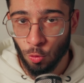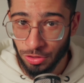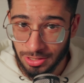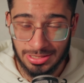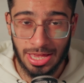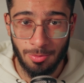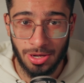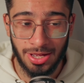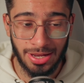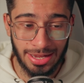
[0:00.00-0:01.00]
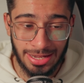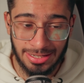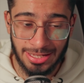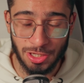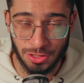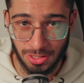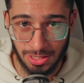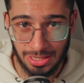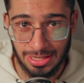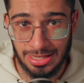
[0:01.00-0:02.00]
what this camera
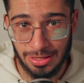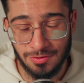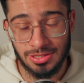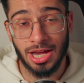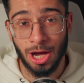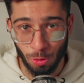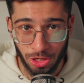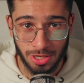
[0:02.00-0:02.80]
intentionally leaves out.